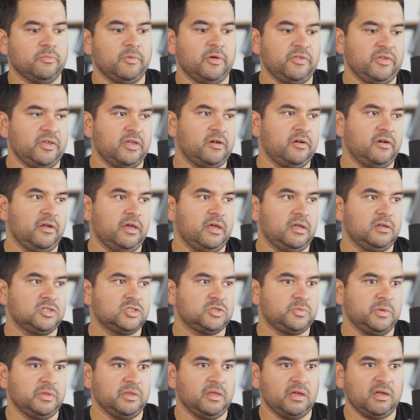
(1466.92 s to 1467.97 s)
on the internet, just
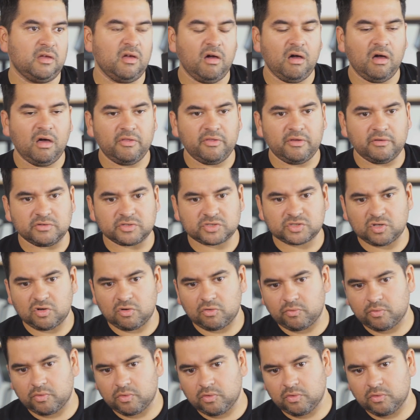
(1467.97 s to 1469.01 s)
being like, oh, they were so
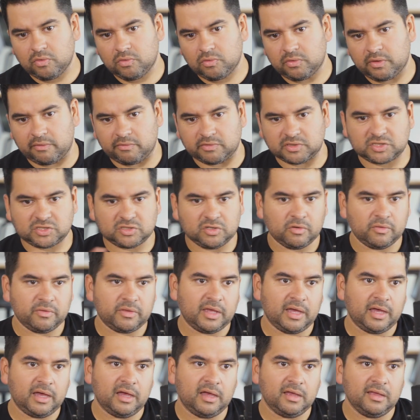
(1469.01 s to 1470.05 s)
rude, they were so
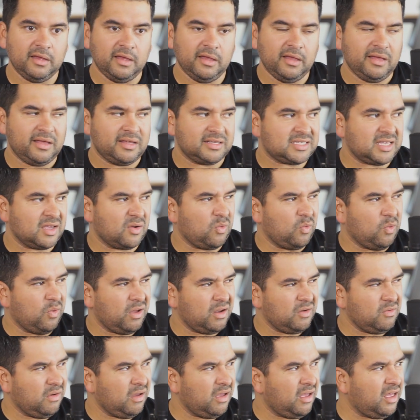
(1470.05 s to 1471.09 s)
that. It's like, well, why
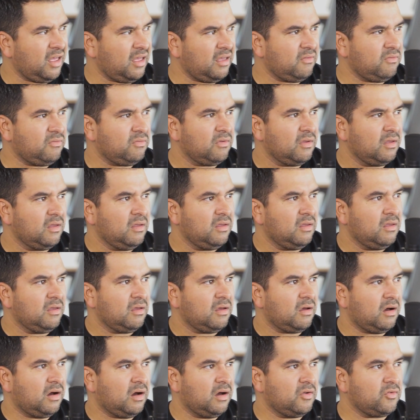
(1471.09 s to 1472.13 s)
do I have
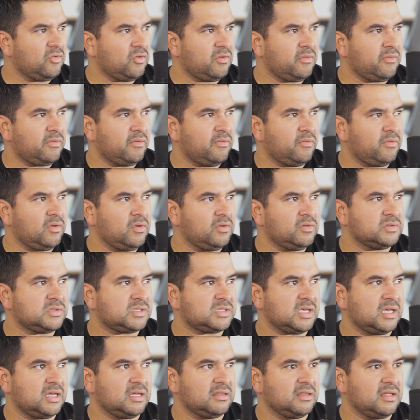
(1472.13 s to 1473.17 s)
100 reviews
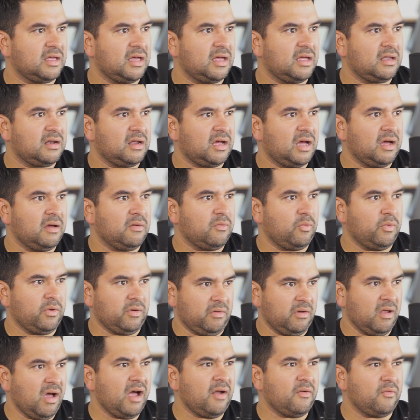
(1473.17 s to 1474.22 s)
saying that we're
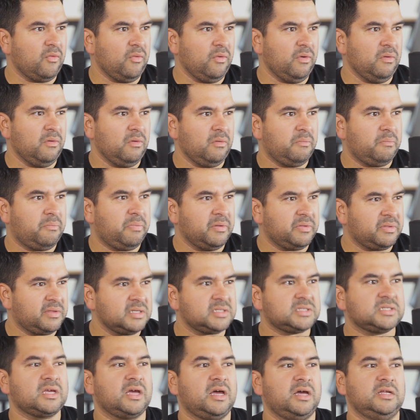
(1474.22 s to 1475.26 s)
not rude, but
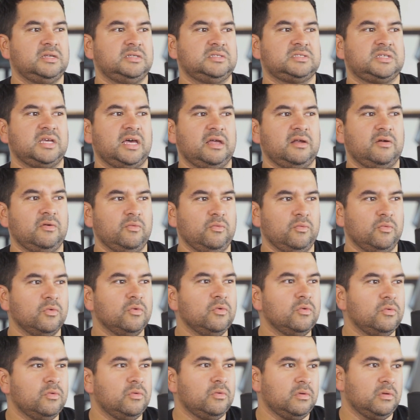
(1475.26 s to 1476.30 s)
this guy just had a
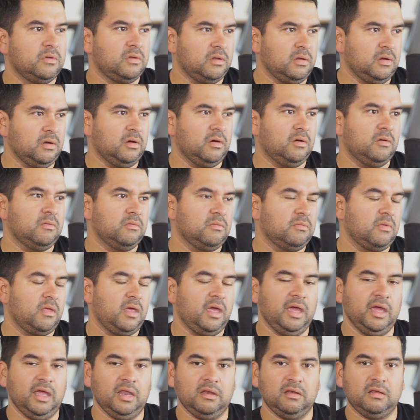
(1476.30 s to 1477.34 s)
rude, you know,
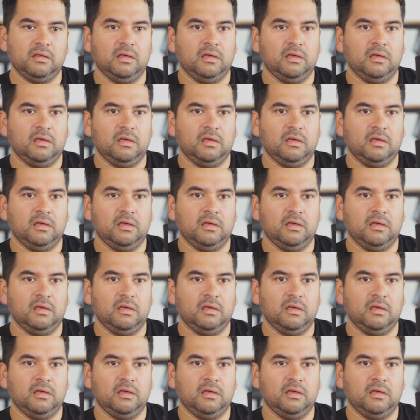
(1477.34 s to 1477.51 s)
and